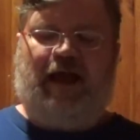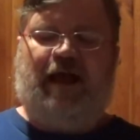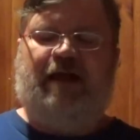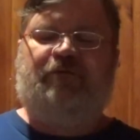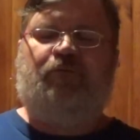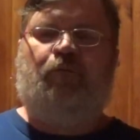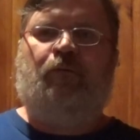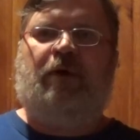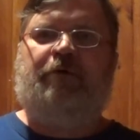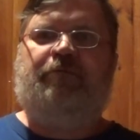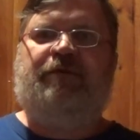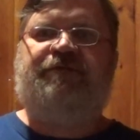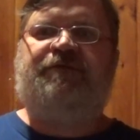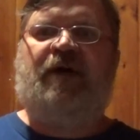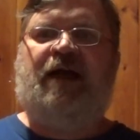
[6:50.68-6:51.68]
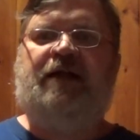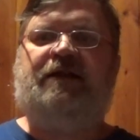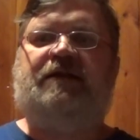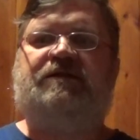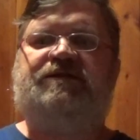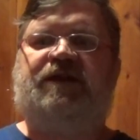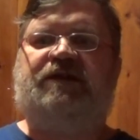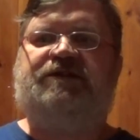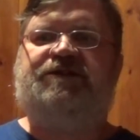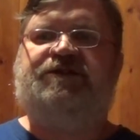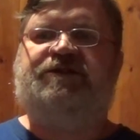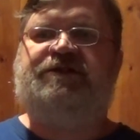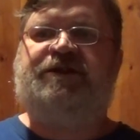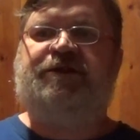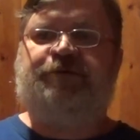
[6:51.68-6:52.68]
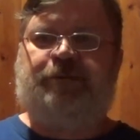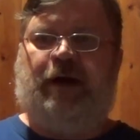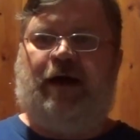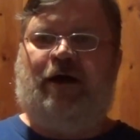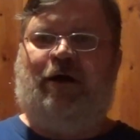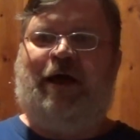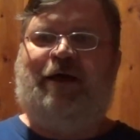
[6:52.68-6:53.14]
And what we find is Adira,